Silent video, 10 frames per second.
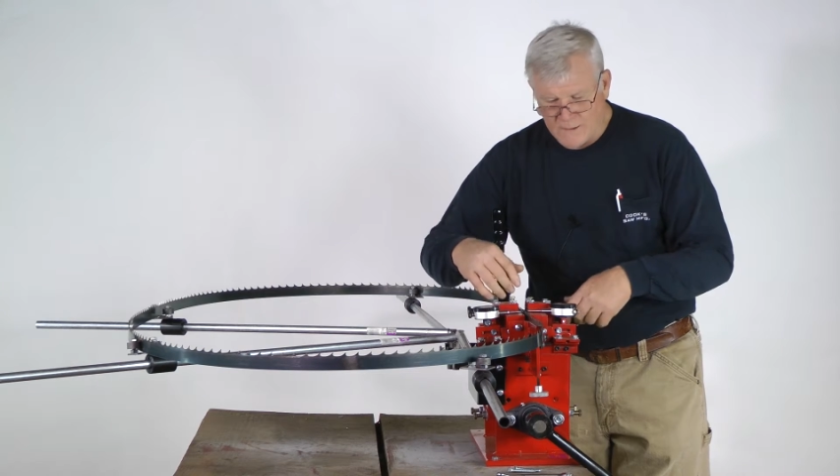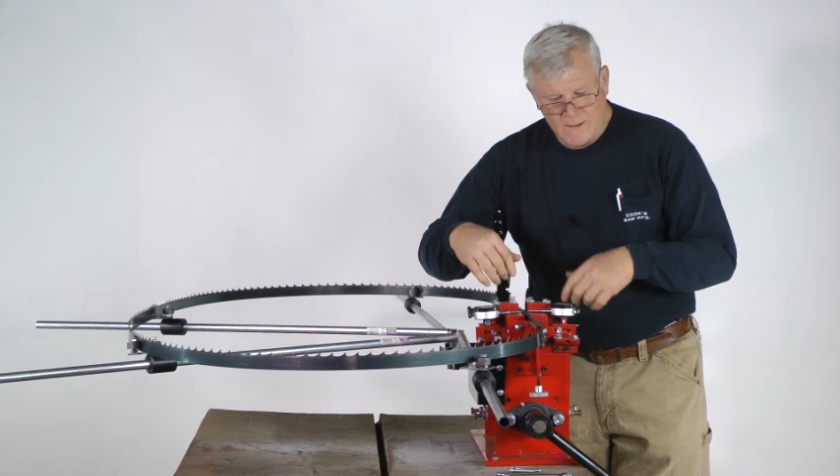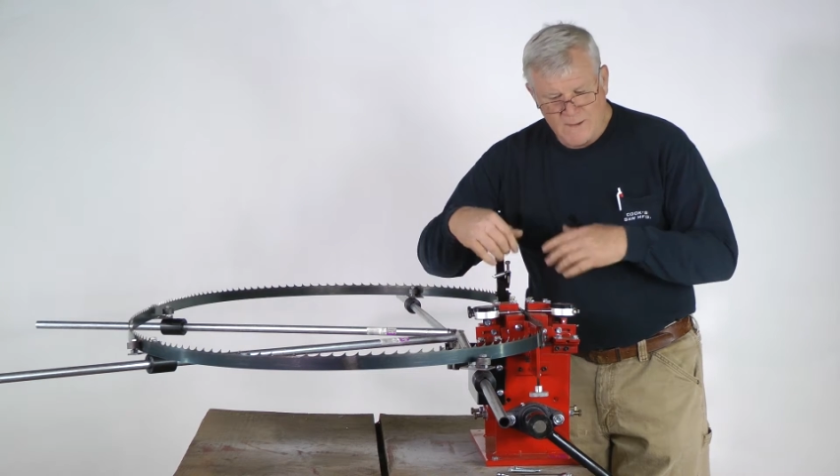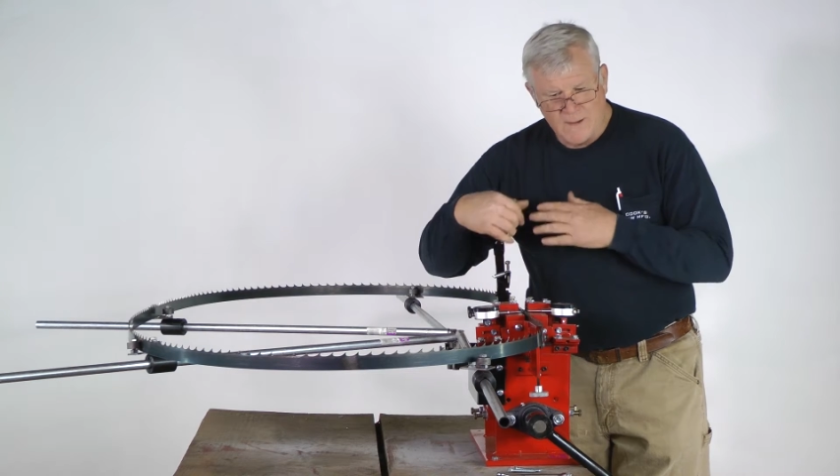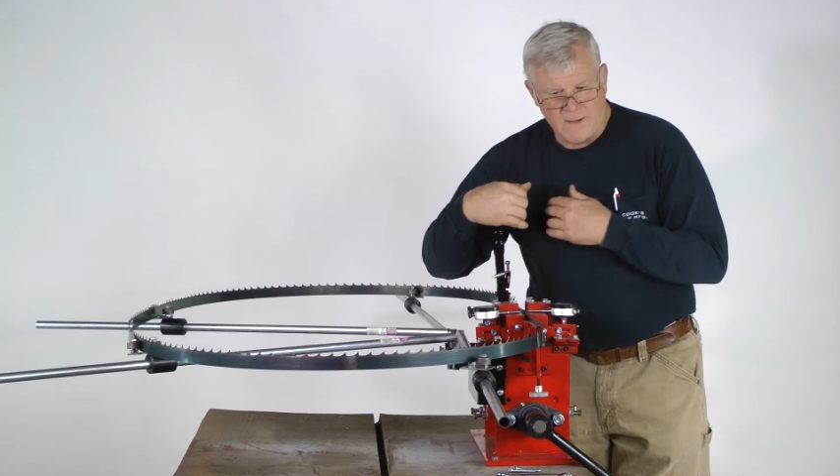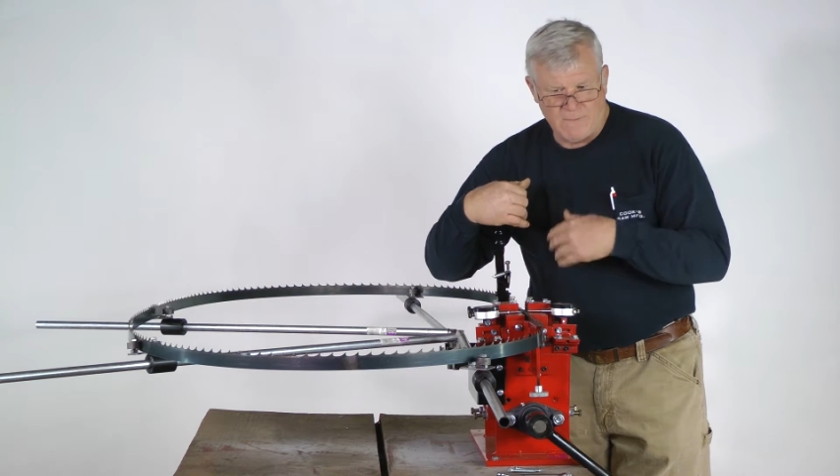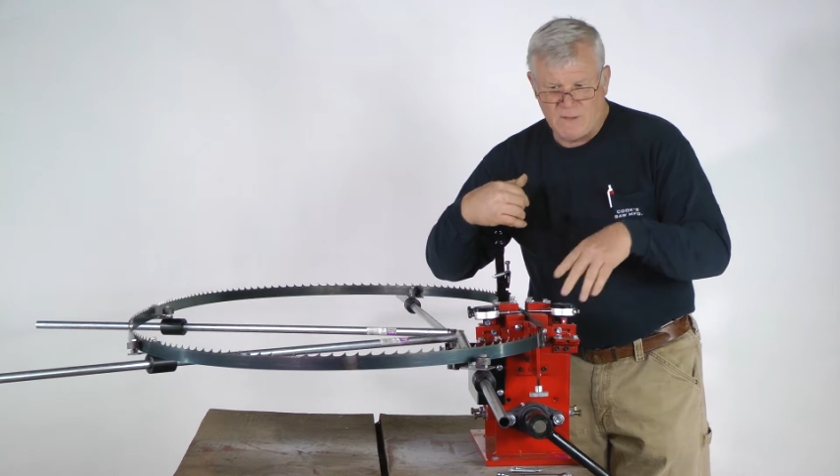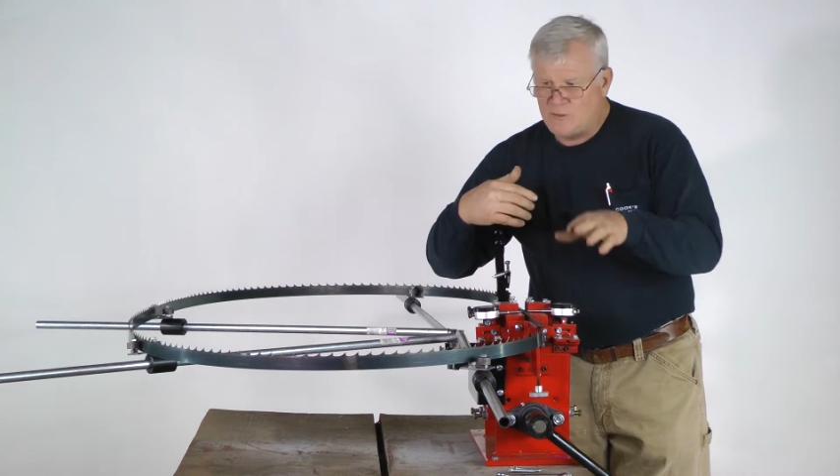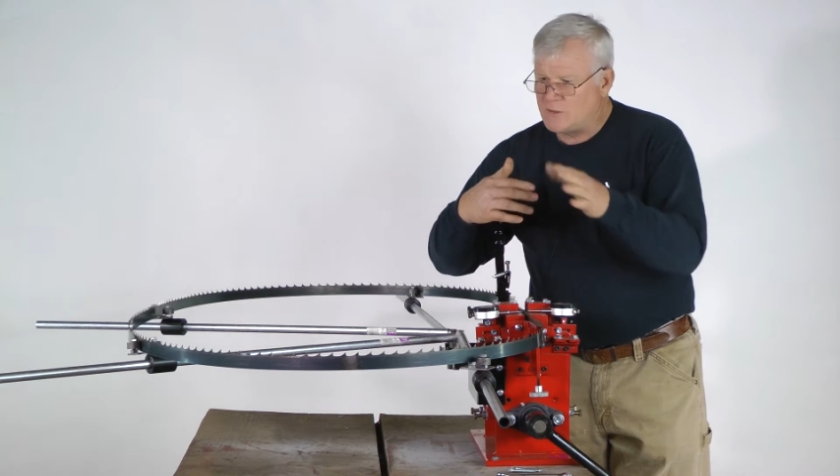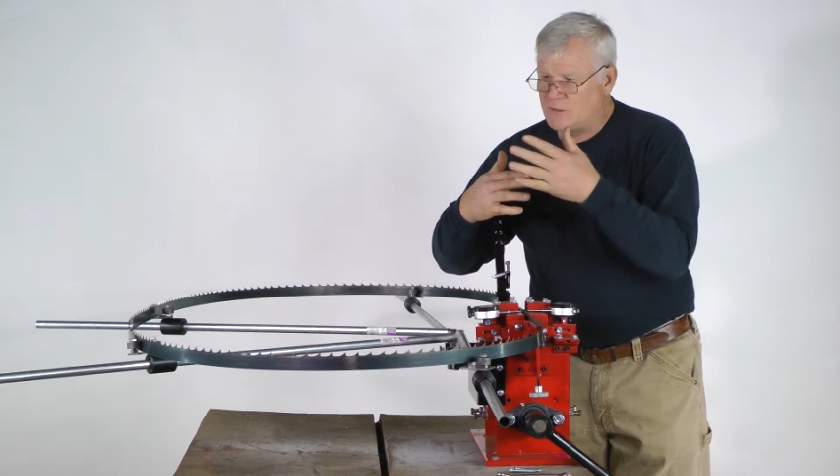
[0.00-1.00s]
it. And
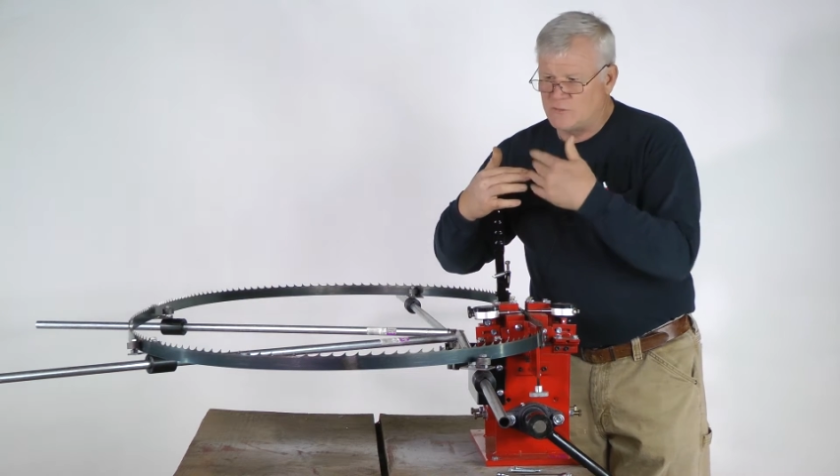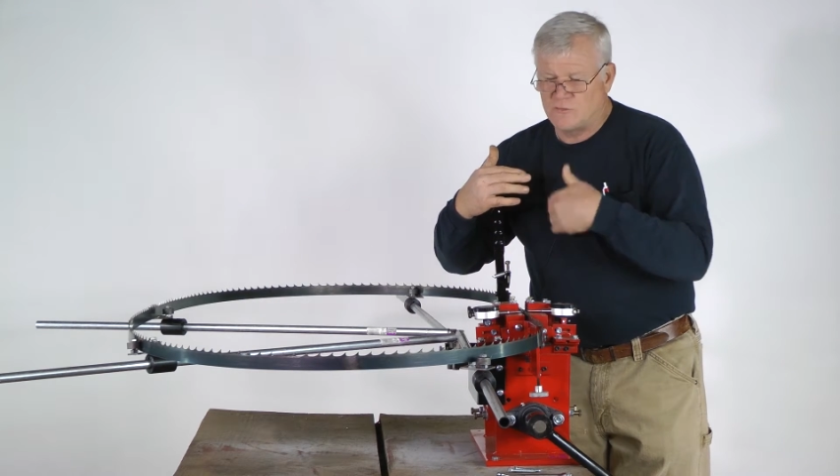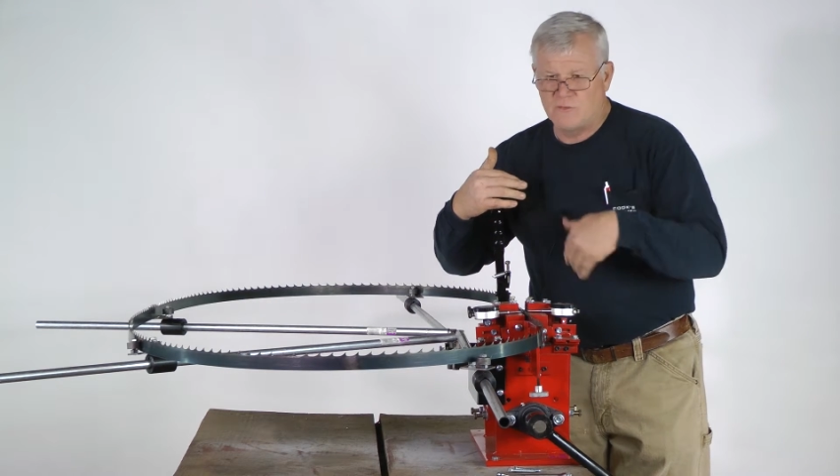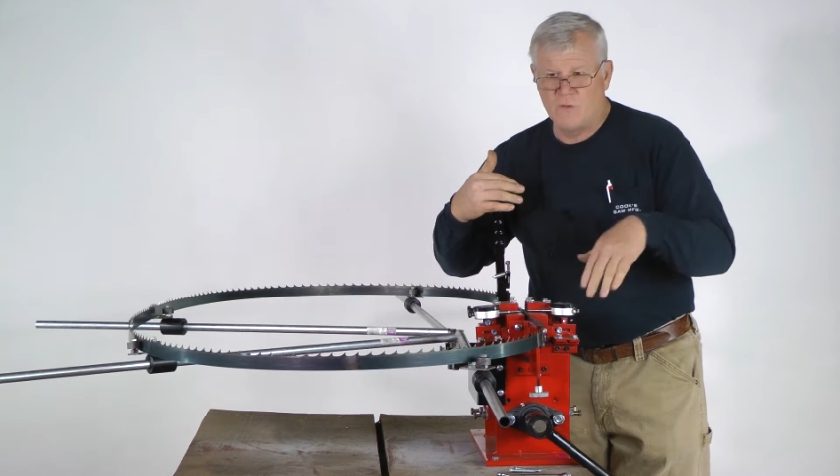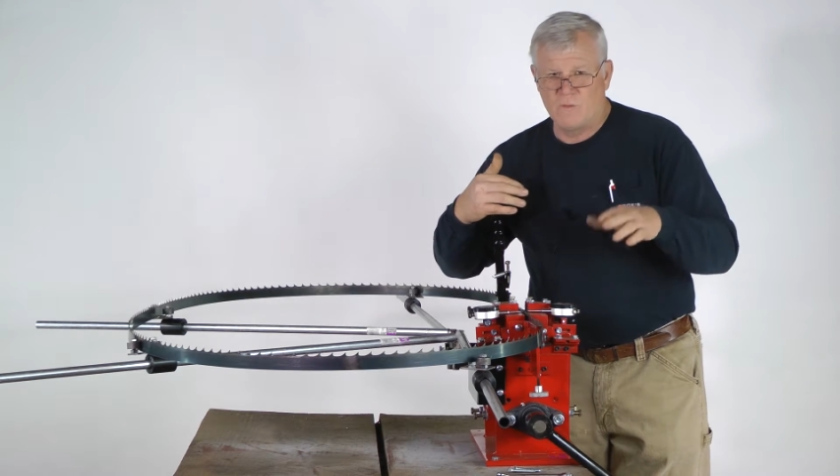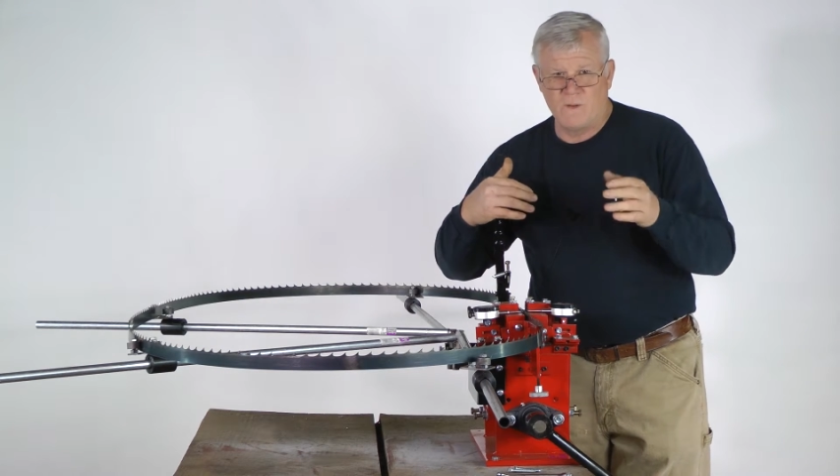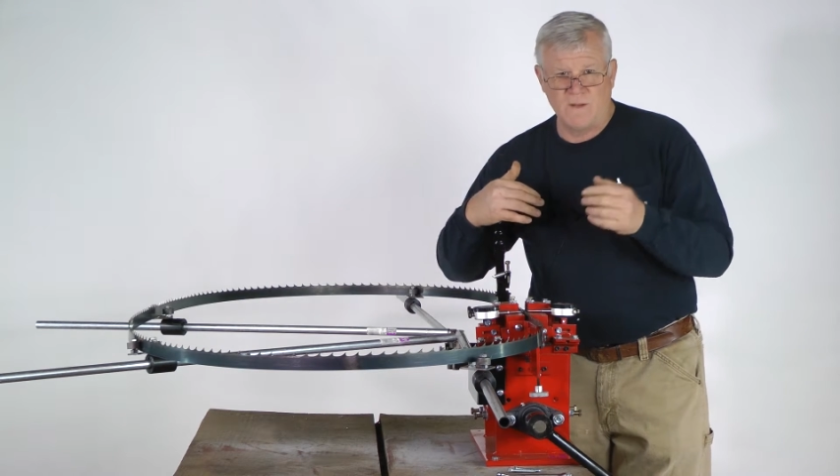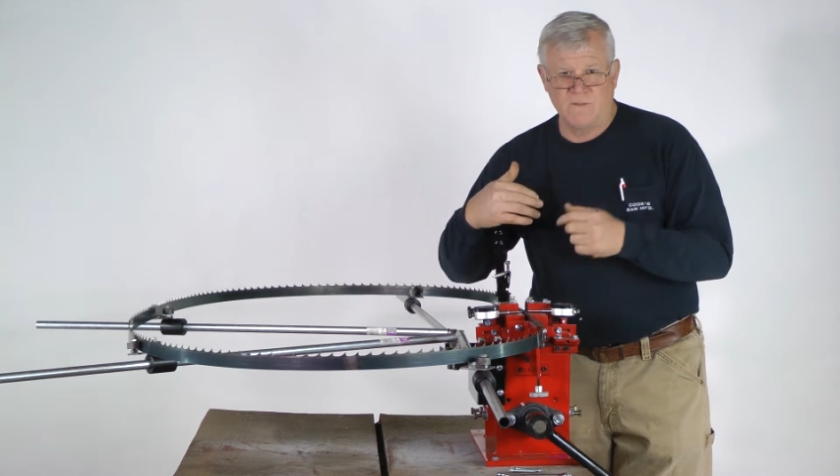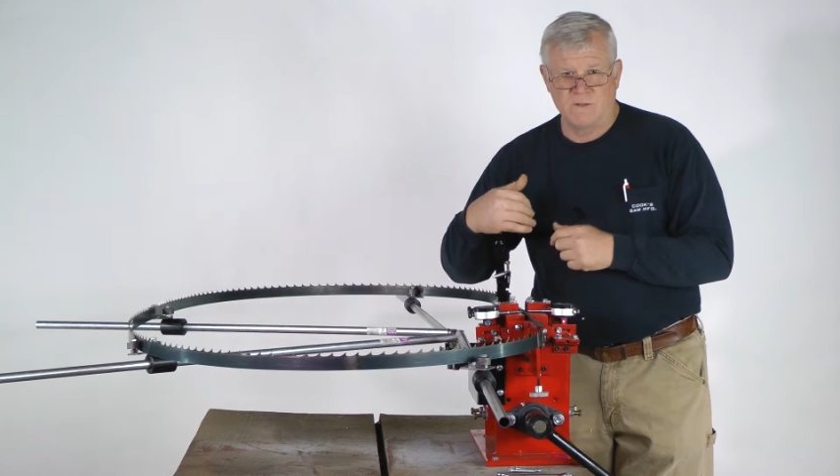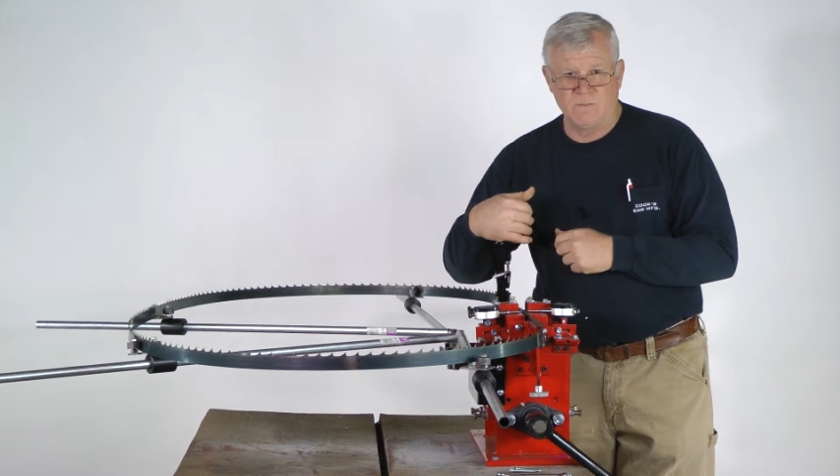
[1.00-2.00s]
then you can just go
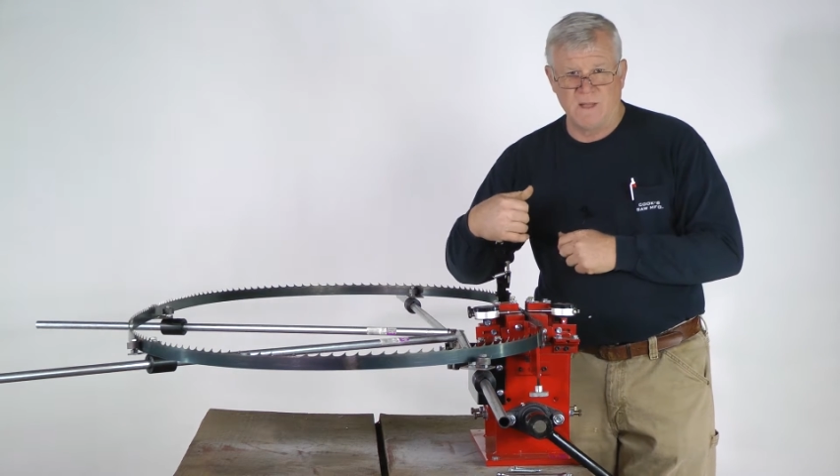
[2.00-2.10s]
around this